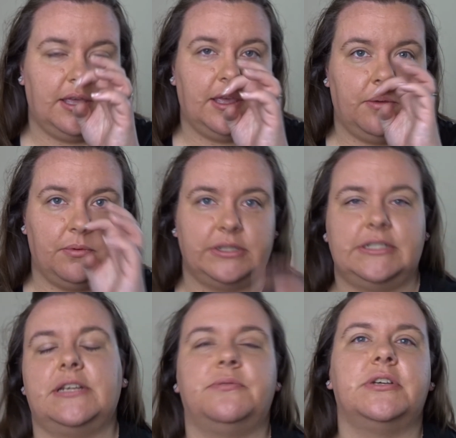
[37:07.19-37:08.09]
I
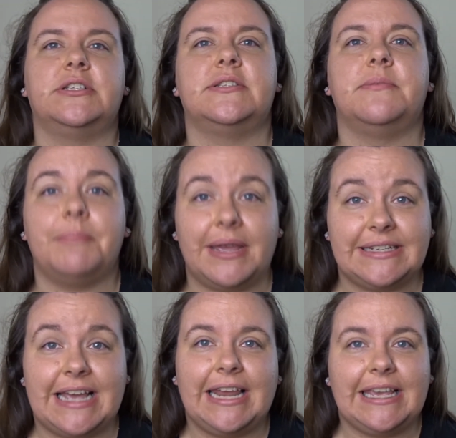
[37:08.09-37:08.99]
wanted was some
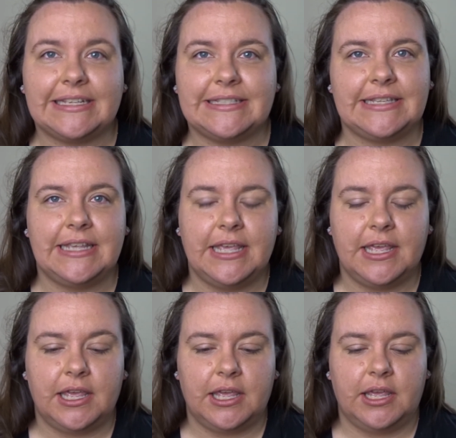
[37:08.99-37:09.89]
metallics.
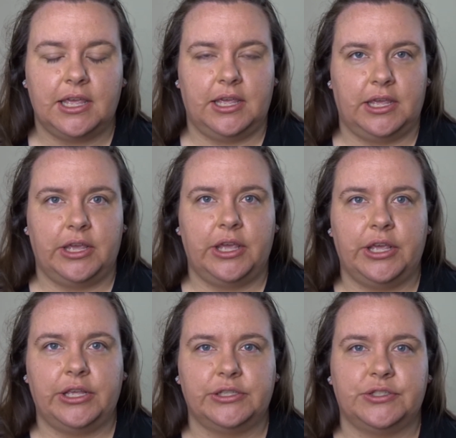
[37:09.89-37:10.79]

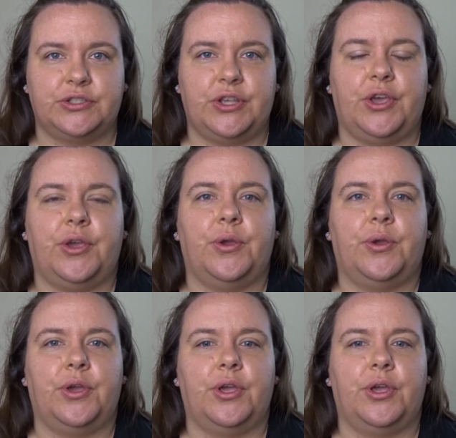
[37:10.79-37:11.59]
So